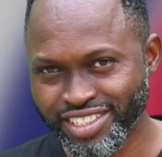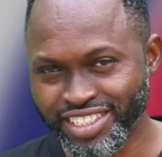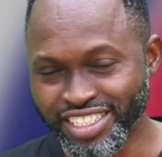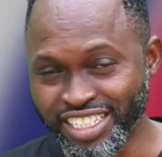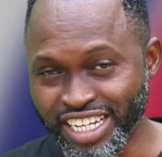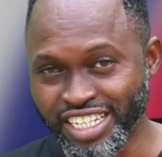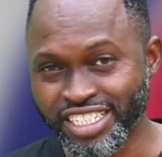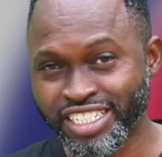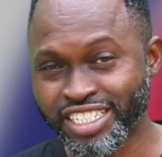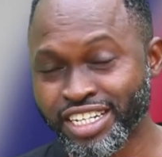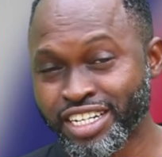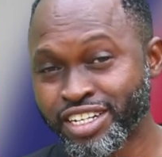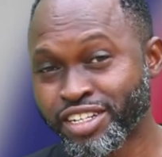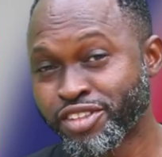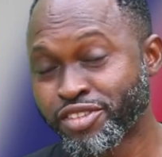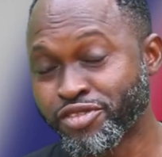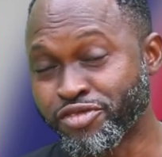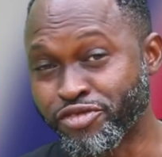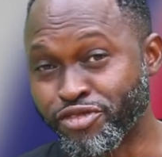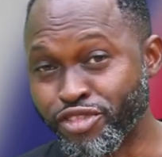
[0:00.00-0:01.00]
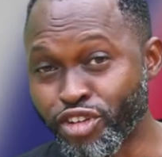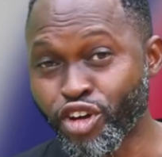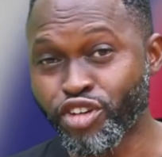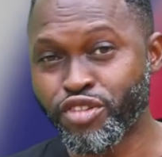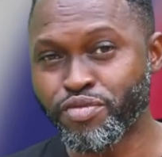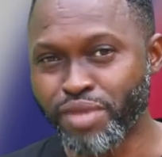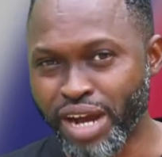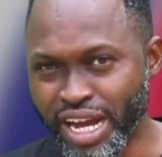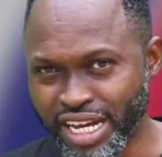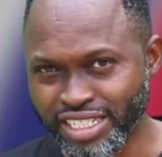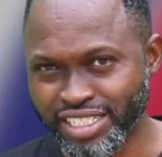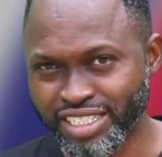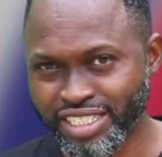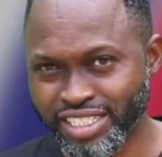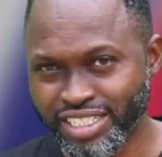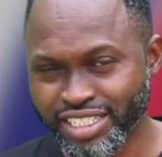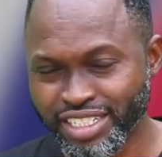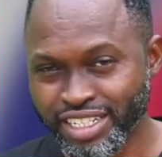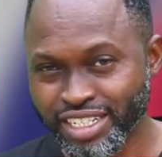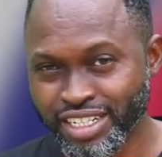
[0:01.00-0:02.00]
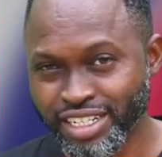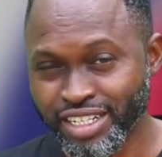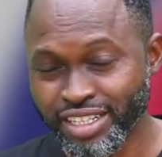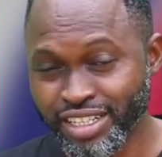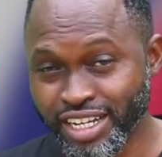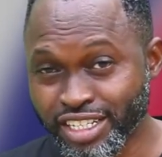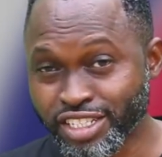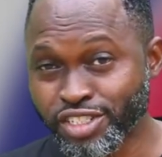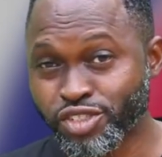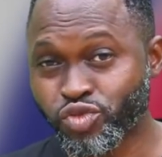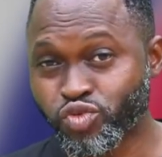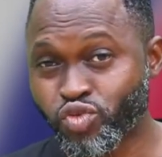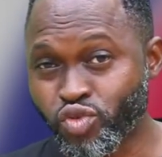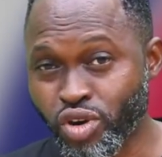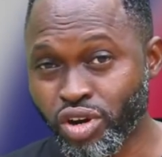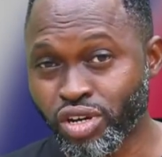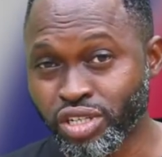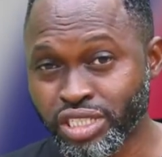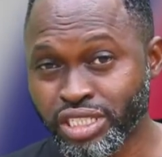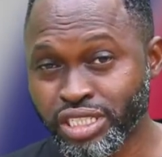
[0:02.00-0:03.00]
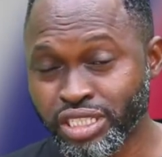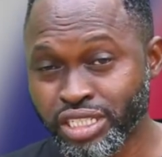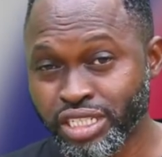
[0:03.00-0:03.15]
Yes, Vlogmas. That is what